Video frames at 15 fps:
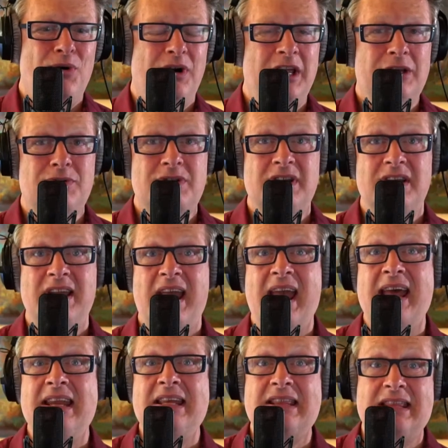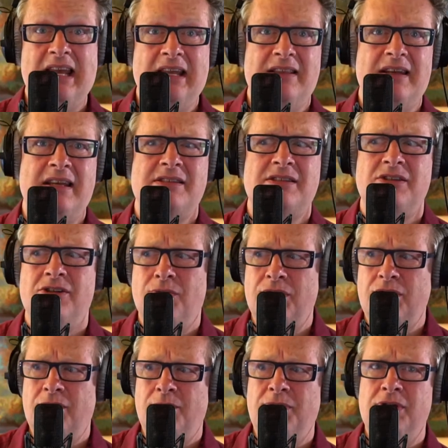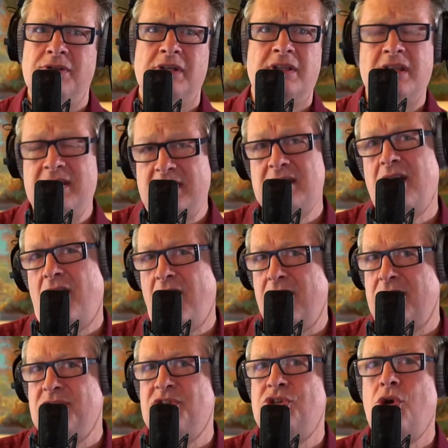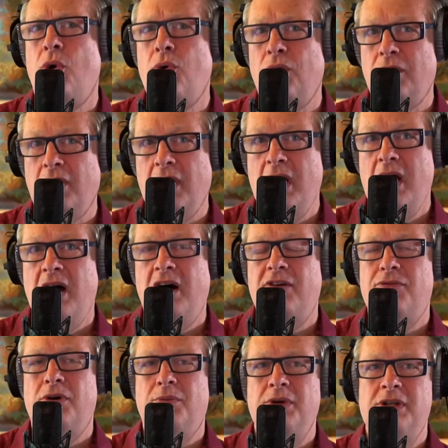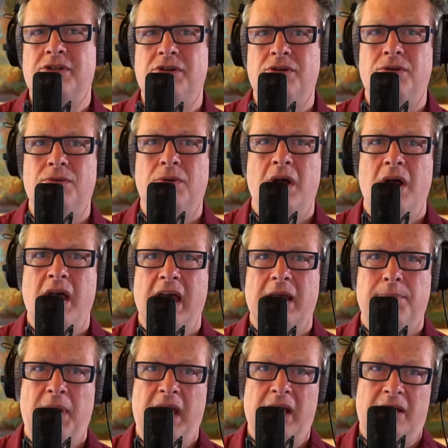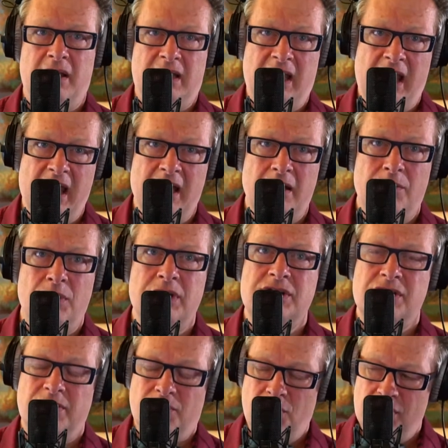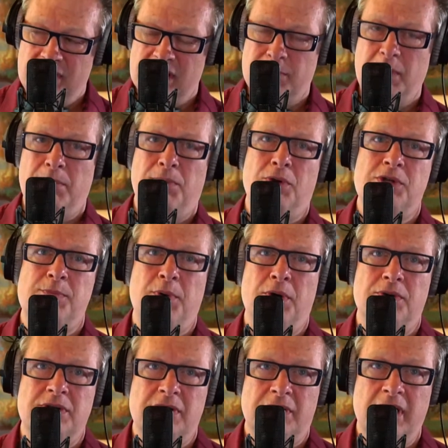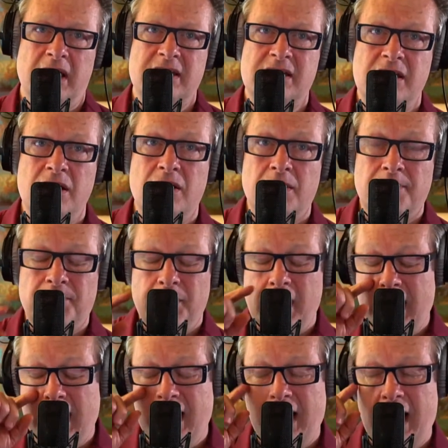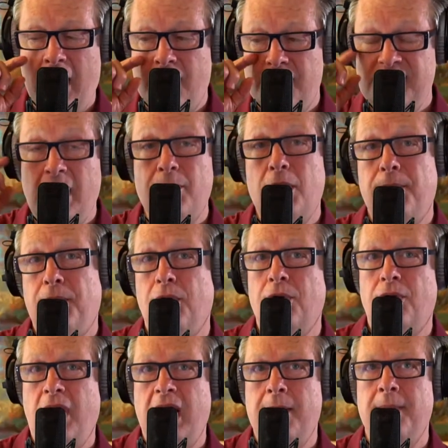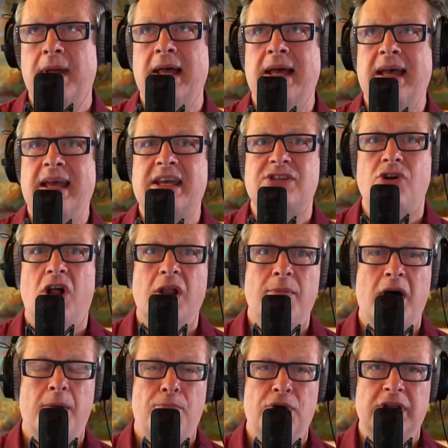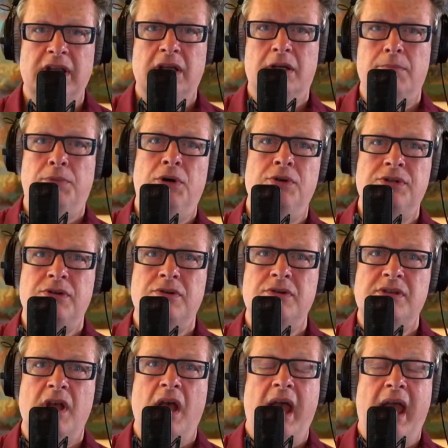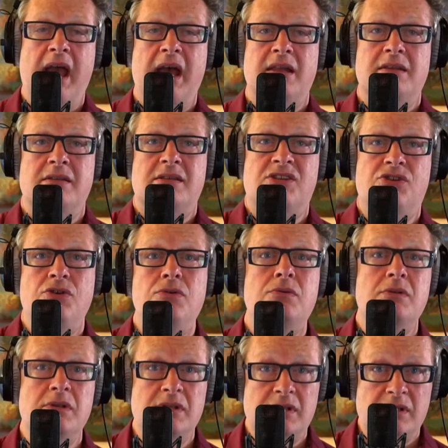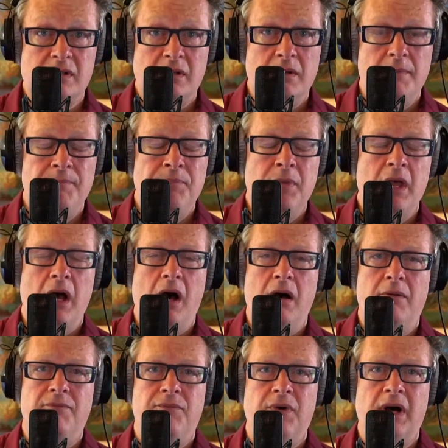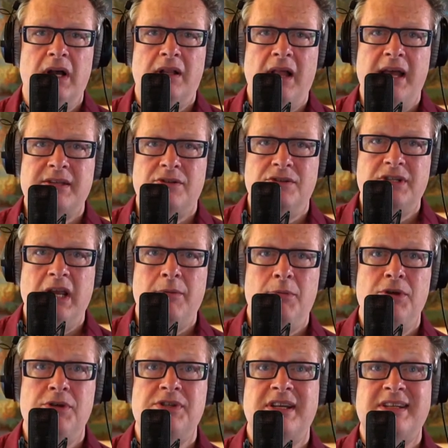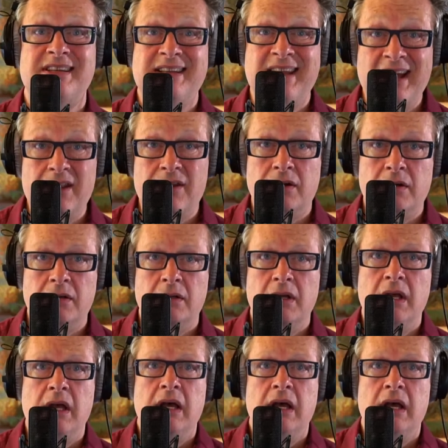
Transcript: who are interested in anything that has to do with new music, this is the heart and soul of what we do at Bang on a Can, which of course has been postponed till next year. Our summer program is all about bringing composers and students of classical chamber music together